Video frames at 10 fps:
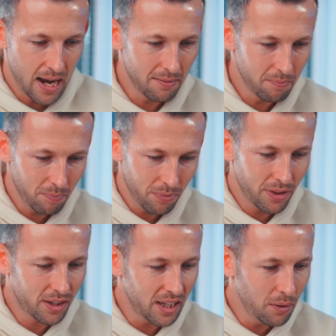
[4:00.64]
And
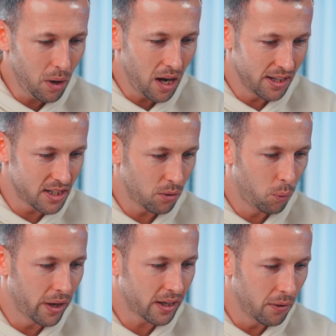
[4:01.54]
the keywords
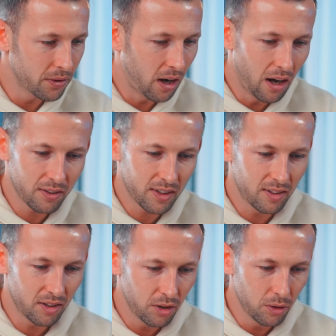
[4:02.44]
we're going to ask it
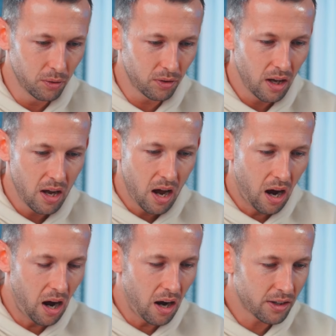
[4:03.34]
to use
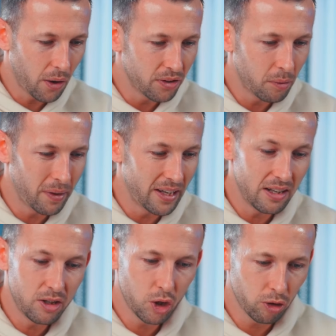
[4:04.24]
are going to be
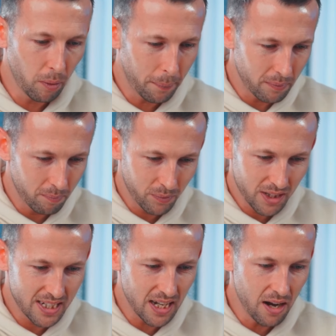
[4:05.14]
Europe,
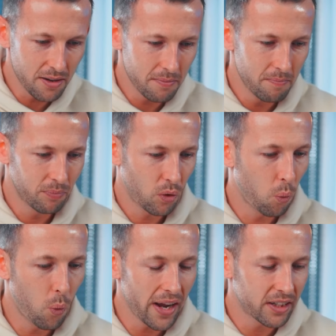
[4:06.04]
sun,
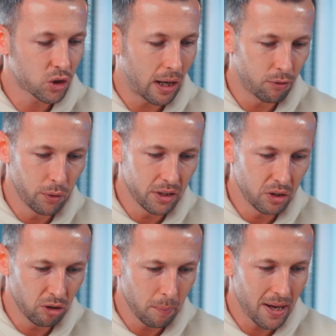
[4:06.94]
where to travel in
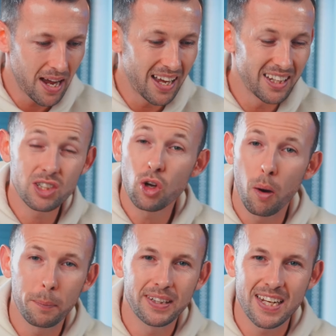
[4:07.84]
Europe, and
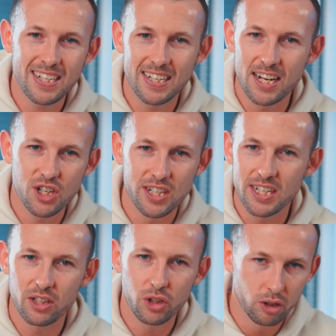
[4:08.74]
top destinations
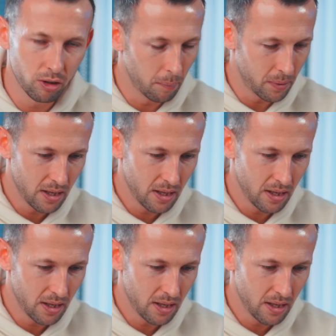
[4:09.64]
in Europe.